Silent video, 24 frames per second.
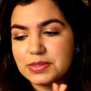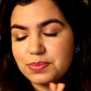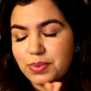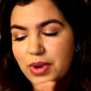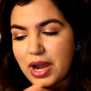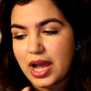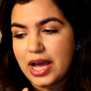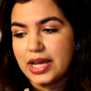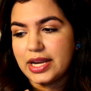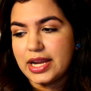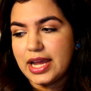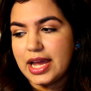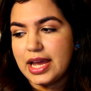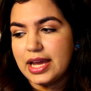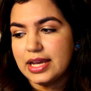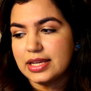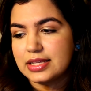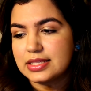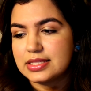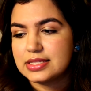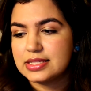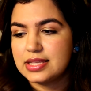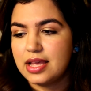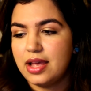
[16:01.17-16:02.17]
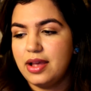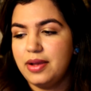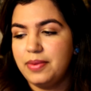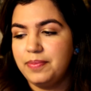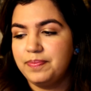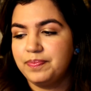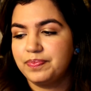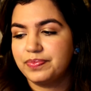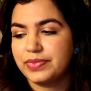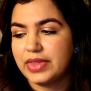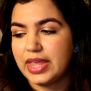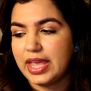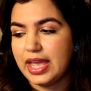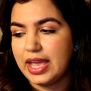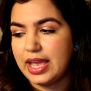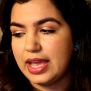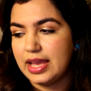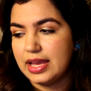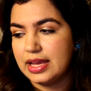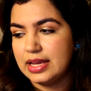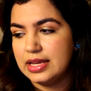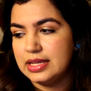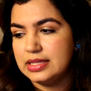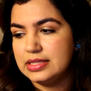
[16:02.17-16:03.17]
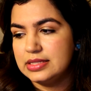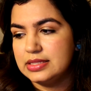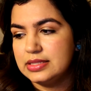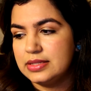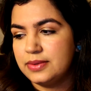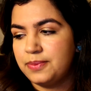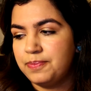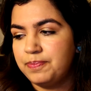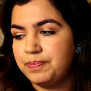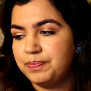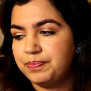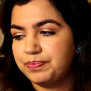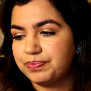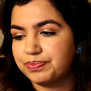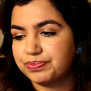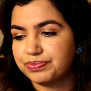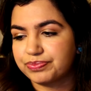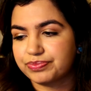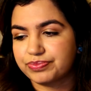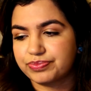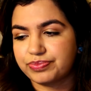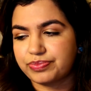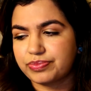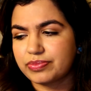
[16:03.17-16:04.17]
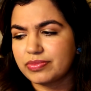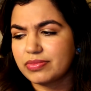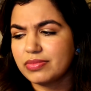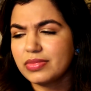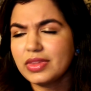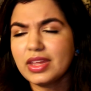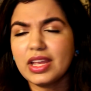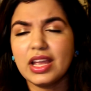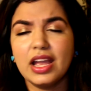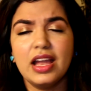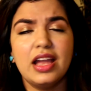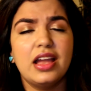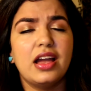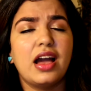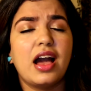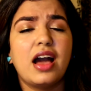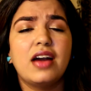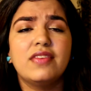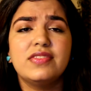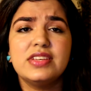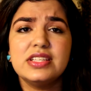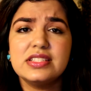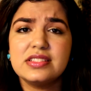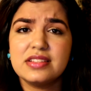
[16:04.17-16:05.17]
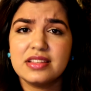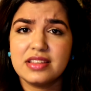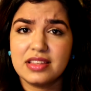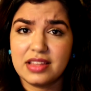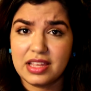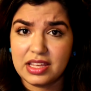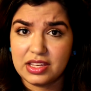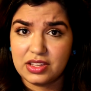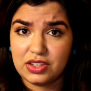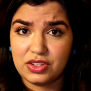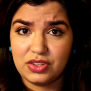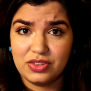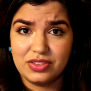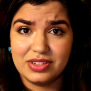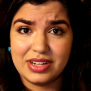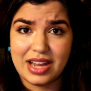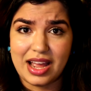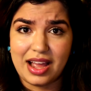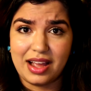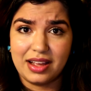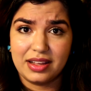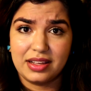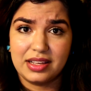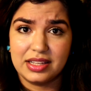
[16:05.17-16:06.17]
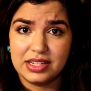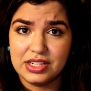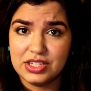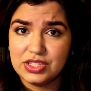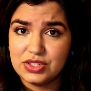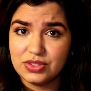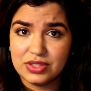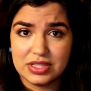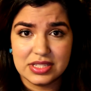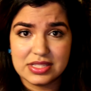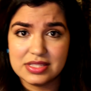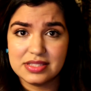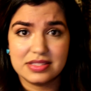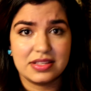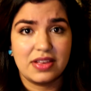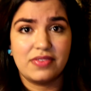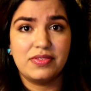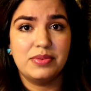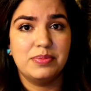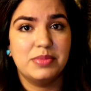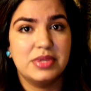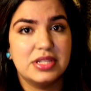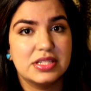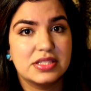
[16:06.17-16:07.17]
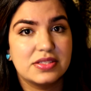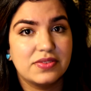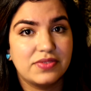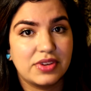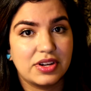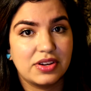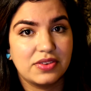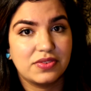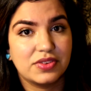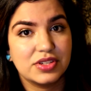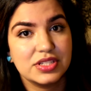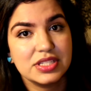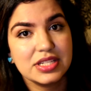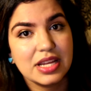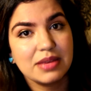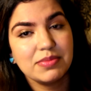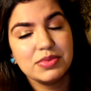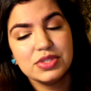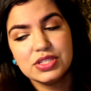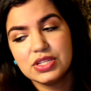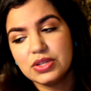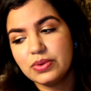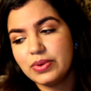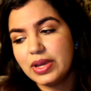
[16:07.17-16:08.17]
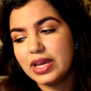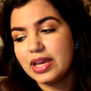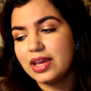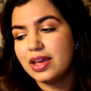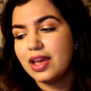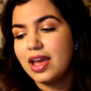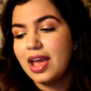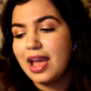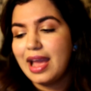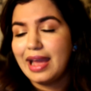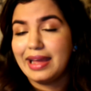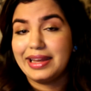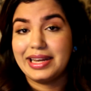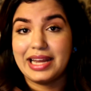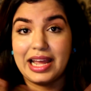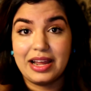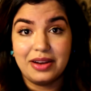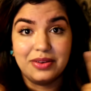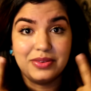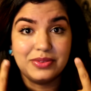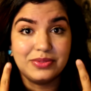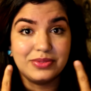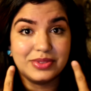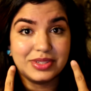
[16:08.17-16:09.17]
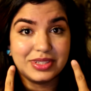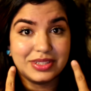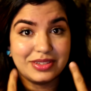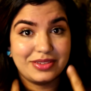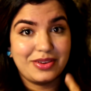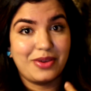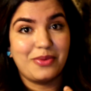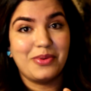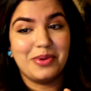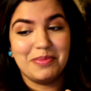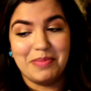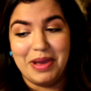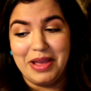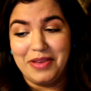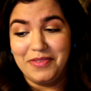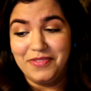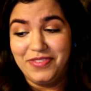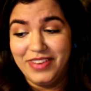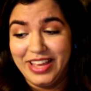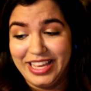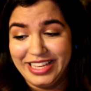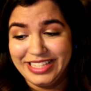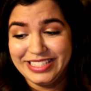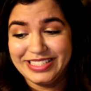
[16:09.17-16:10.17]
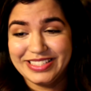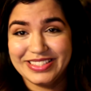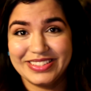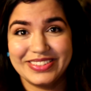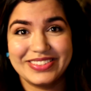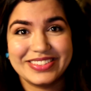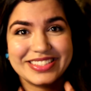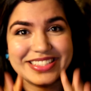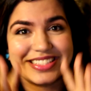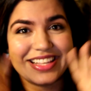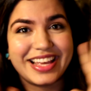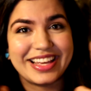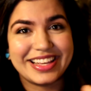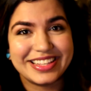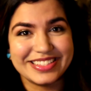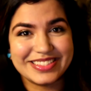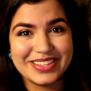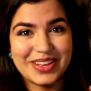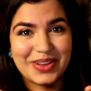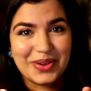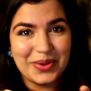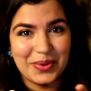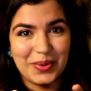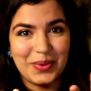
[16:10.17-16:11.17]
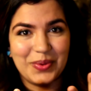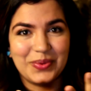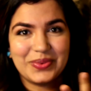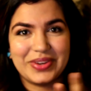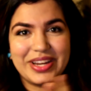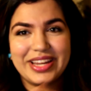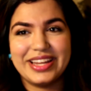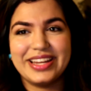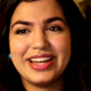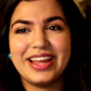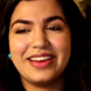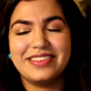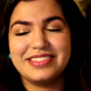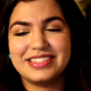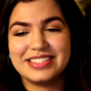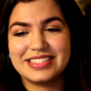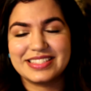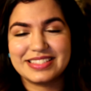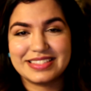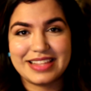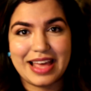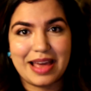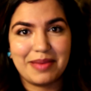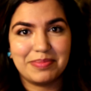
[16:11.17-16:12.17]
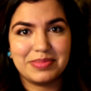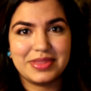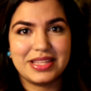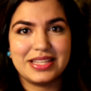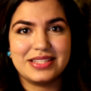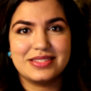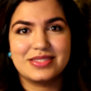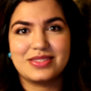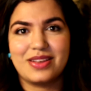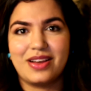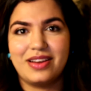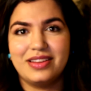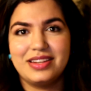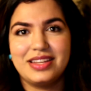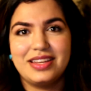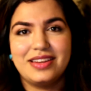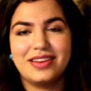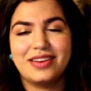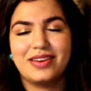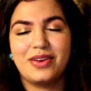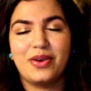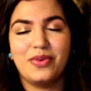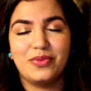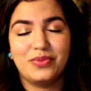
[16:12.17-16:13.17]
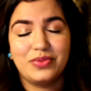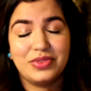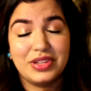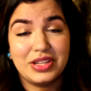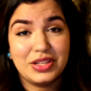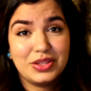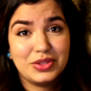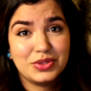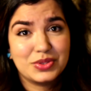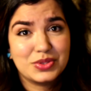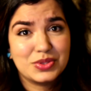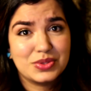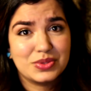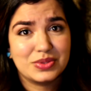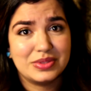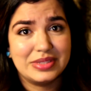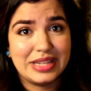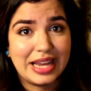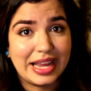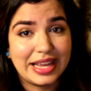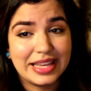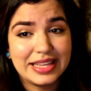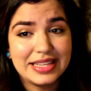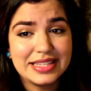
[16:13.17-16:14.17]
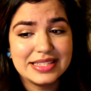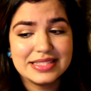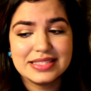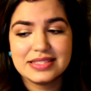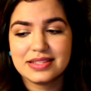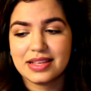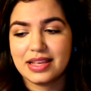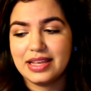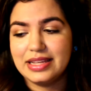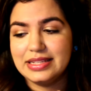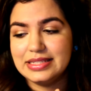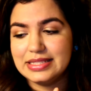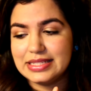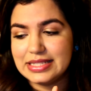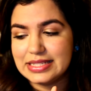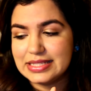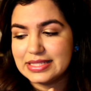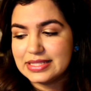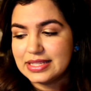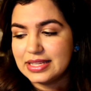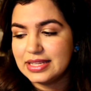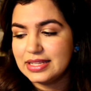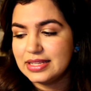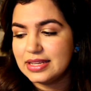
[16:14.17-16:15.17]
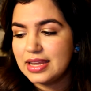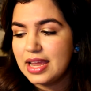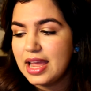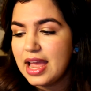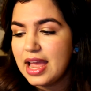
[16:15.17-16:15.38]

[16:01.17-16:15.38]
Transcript: products, and obviously, like, you're not gonna do this in 7 minutes the very first time you do it, and I don't really know what my face looks like as a whole right now. I just slap things on here. Hopefully it looks nice and decent.